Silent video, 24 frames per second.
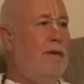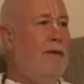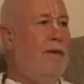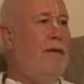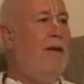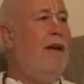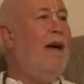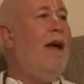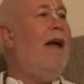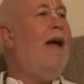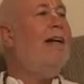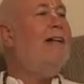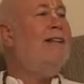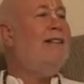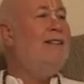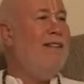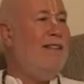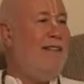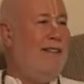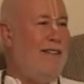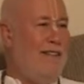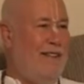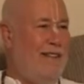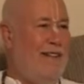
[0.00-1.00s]
Yeah,
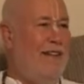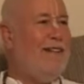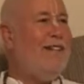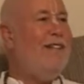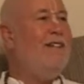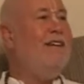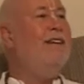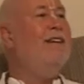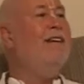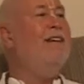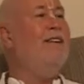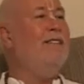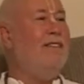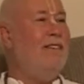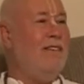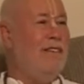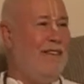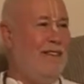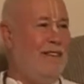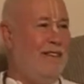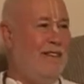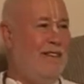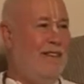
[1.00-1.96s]
ecstasy. That's another one.